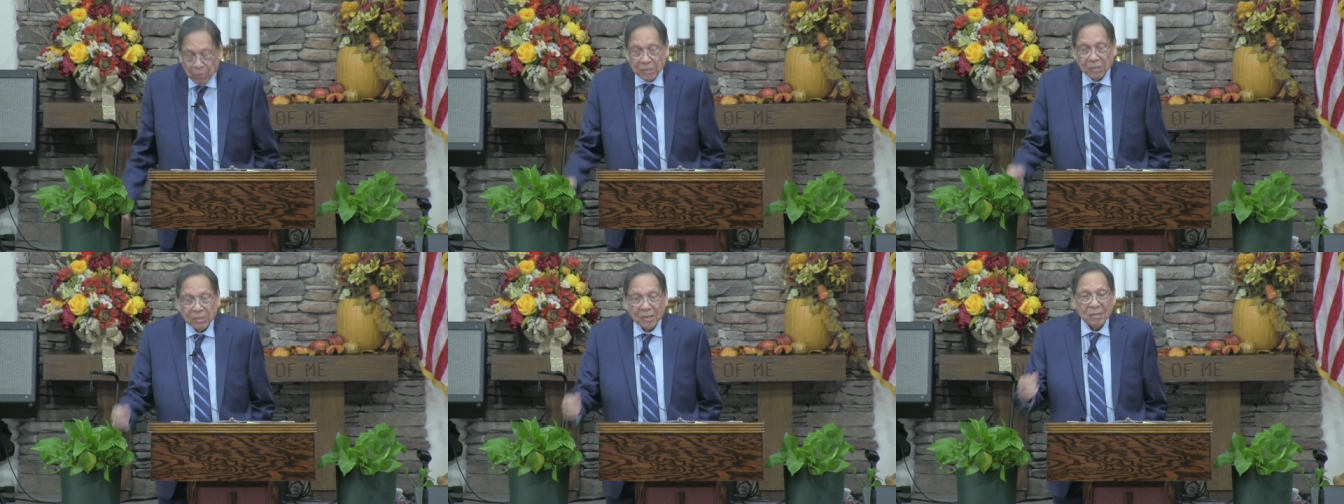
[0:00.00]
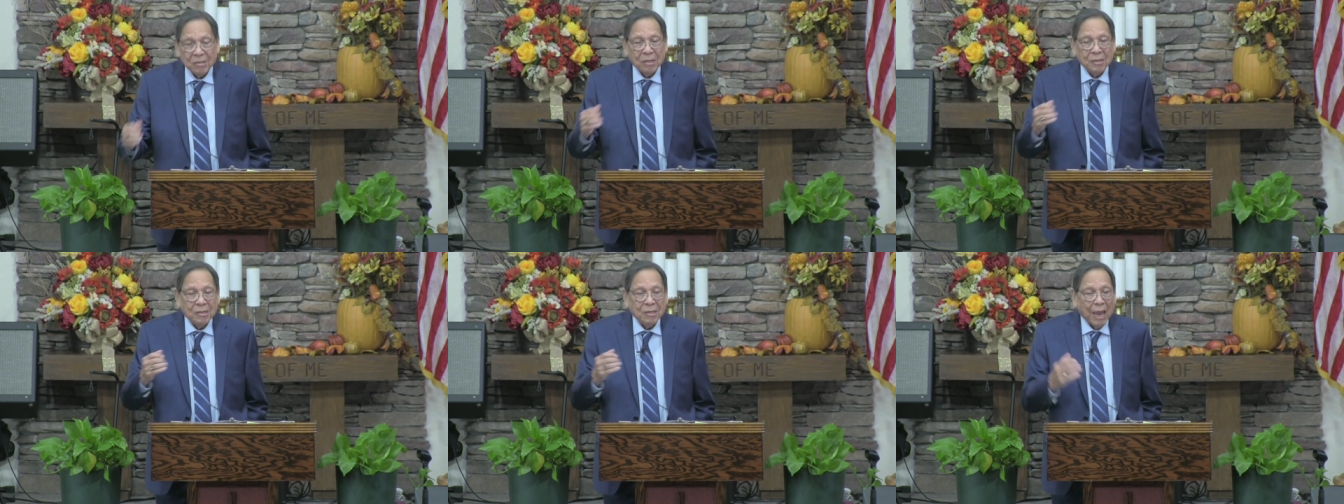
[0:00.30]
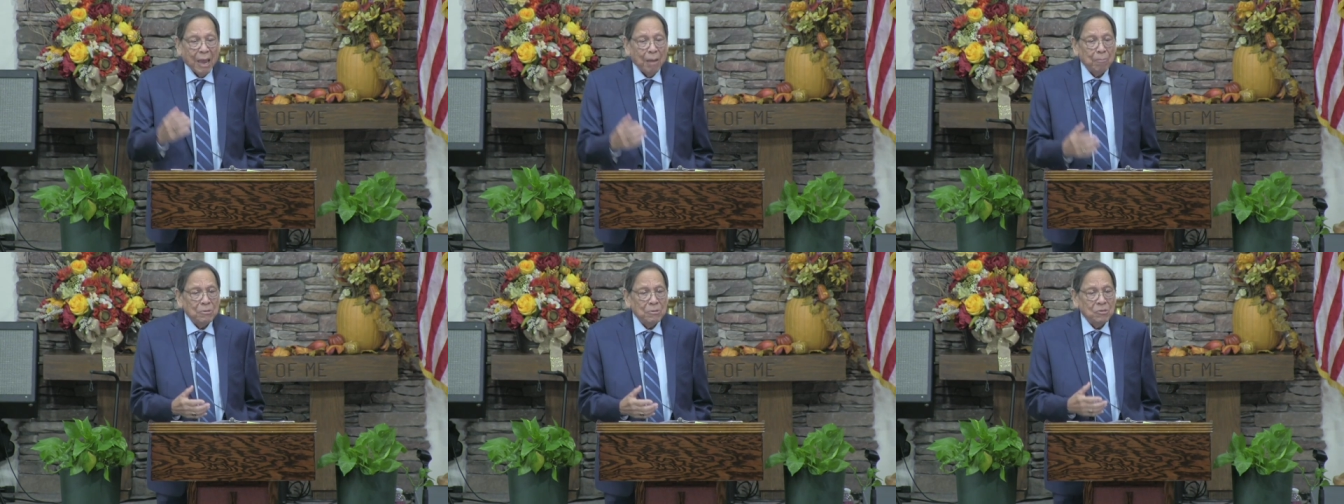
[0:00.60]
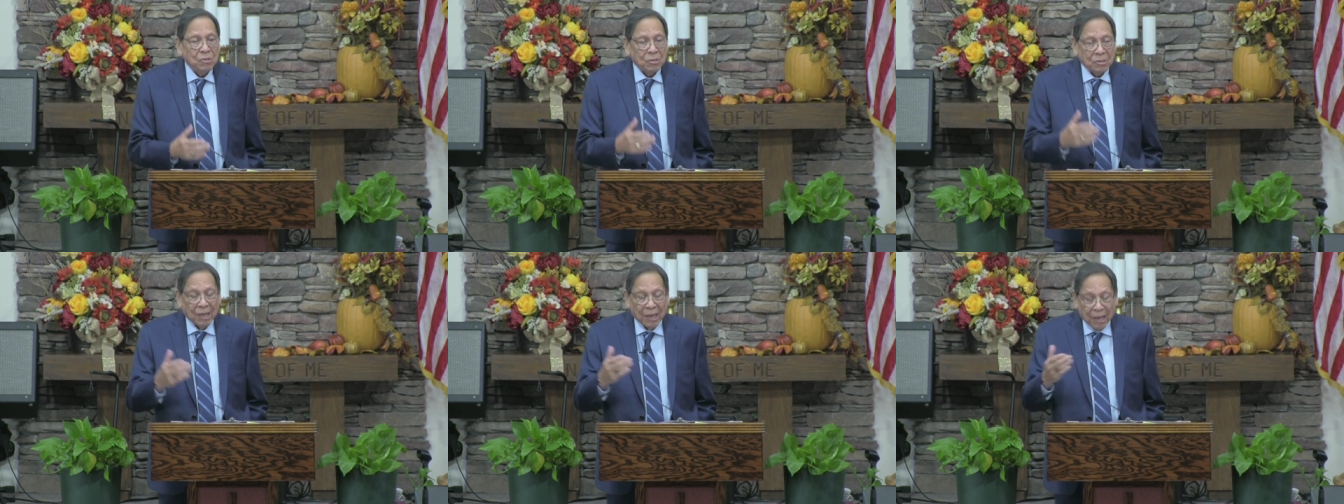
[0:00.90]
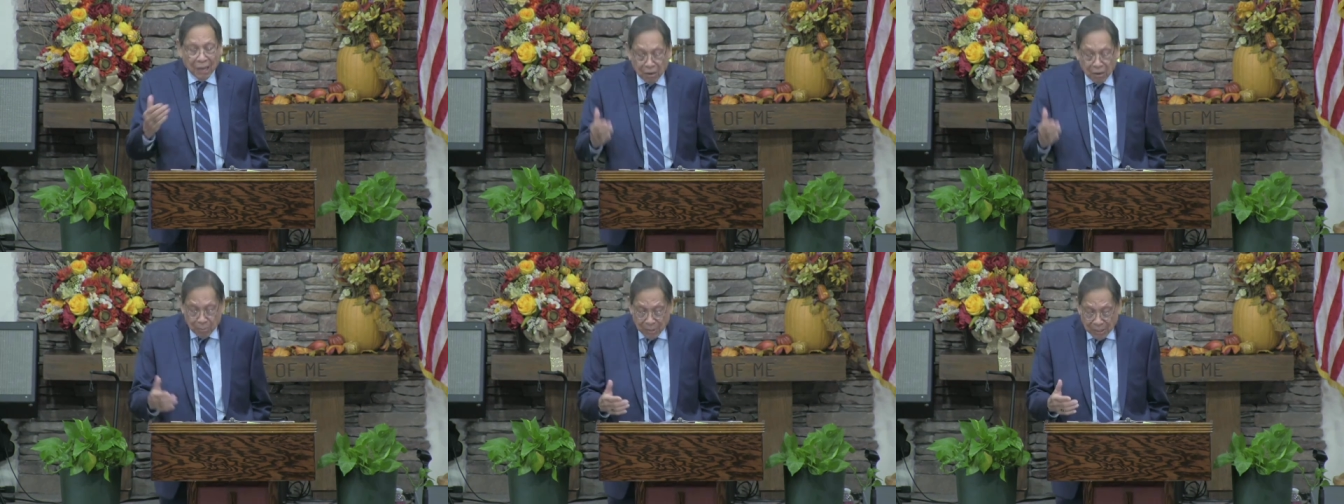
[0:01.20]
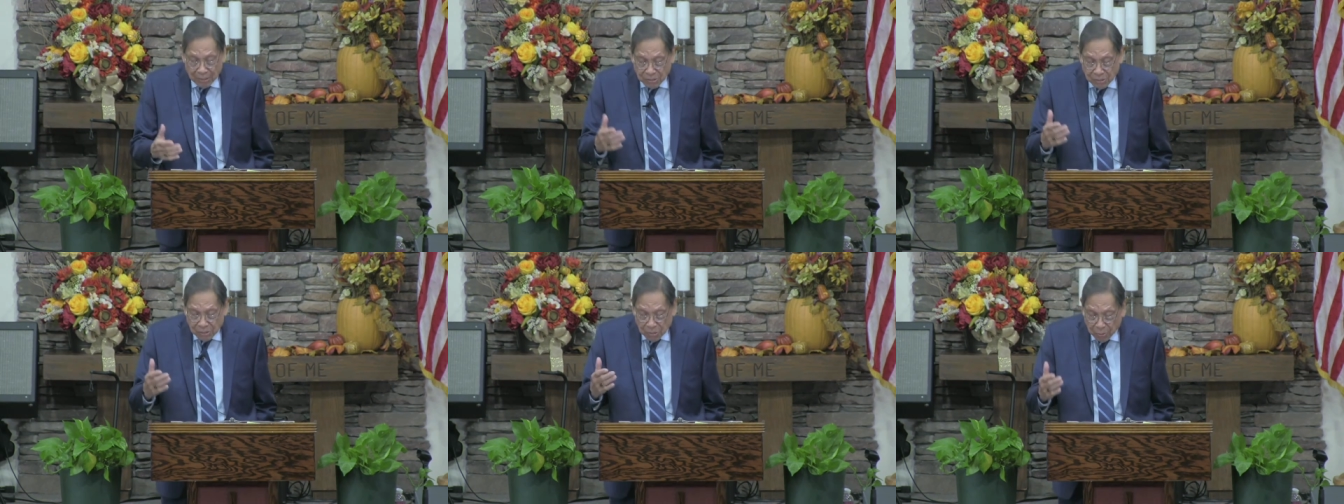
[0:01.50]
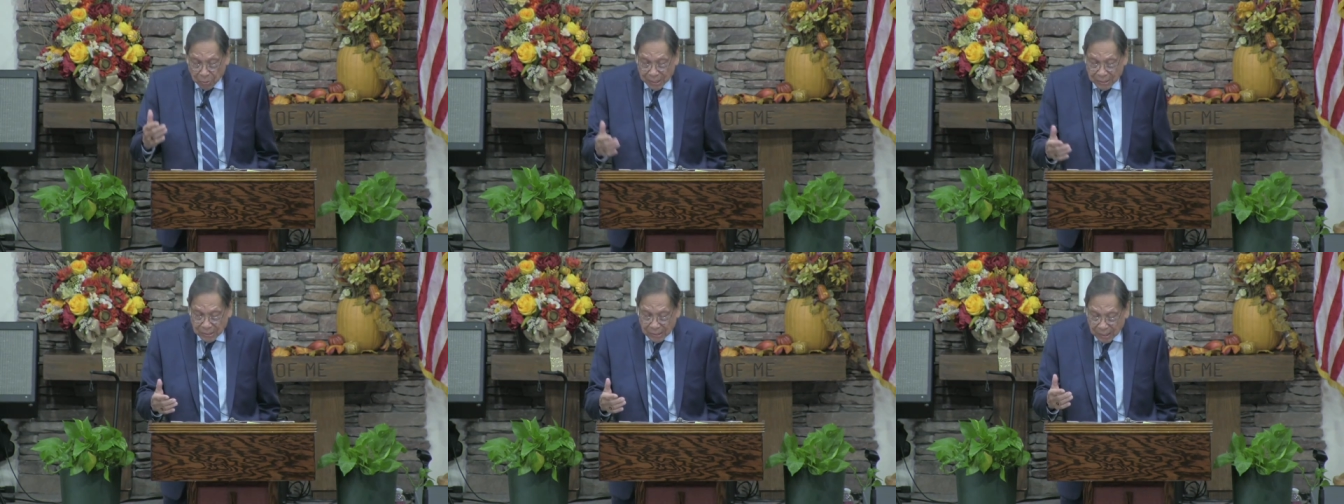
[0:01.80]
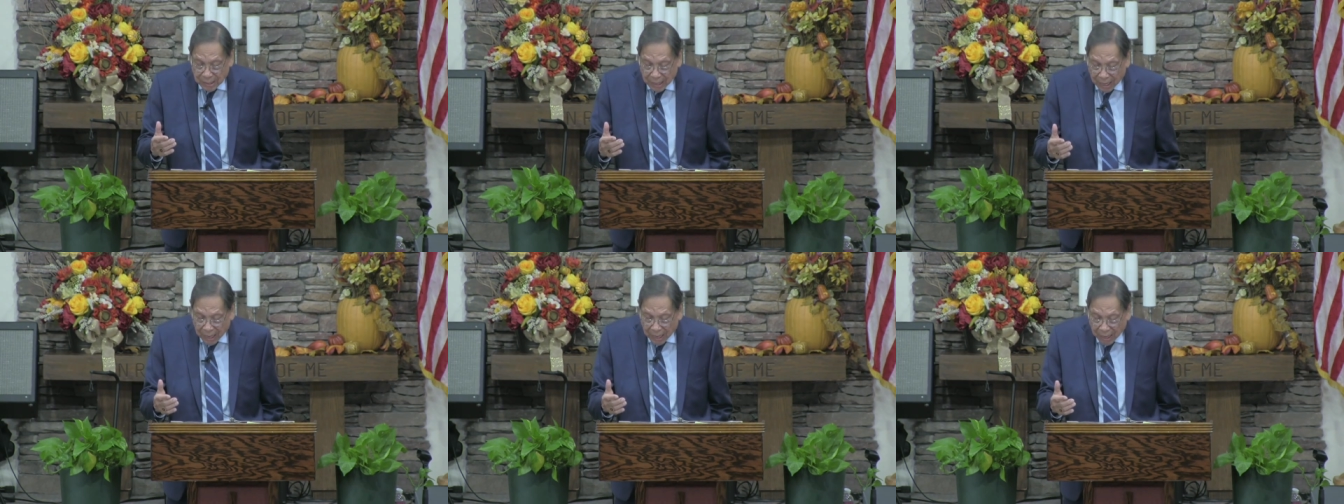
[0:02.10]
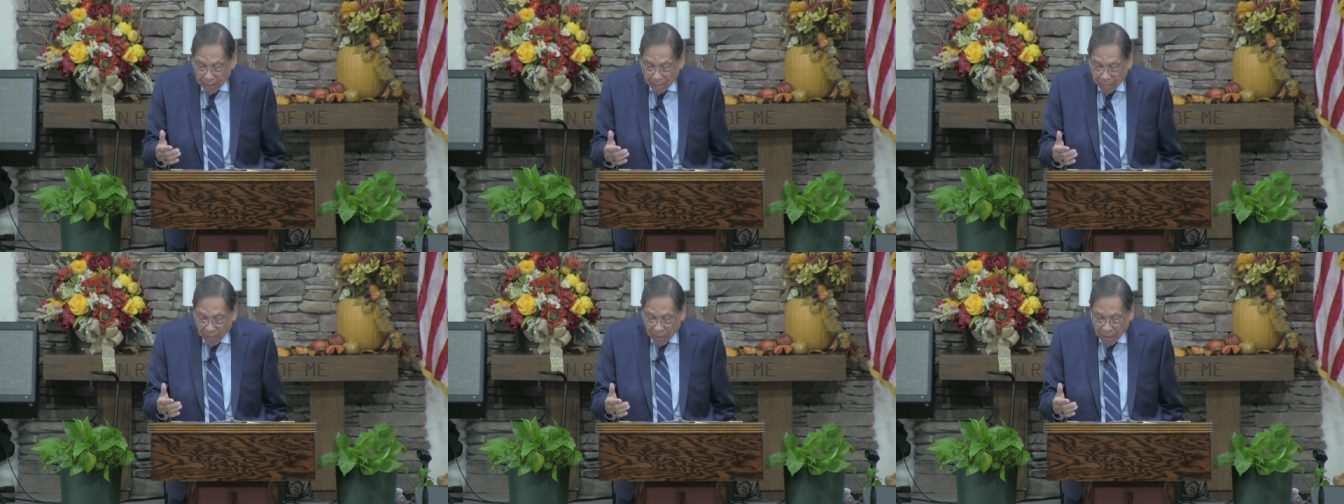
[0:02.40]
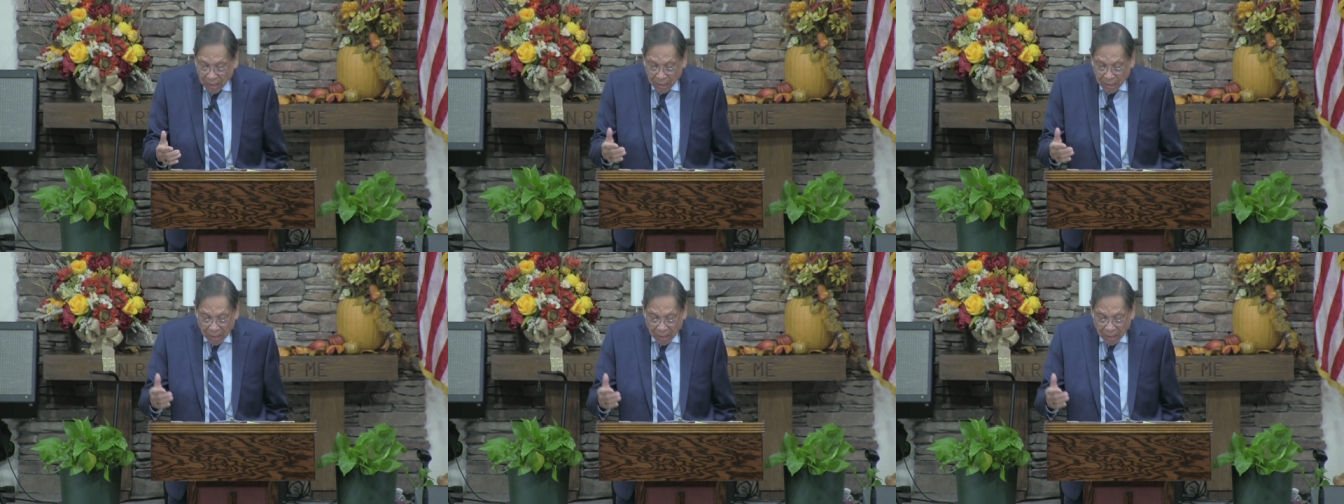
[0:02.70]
we see the damage that the enemy is doing today,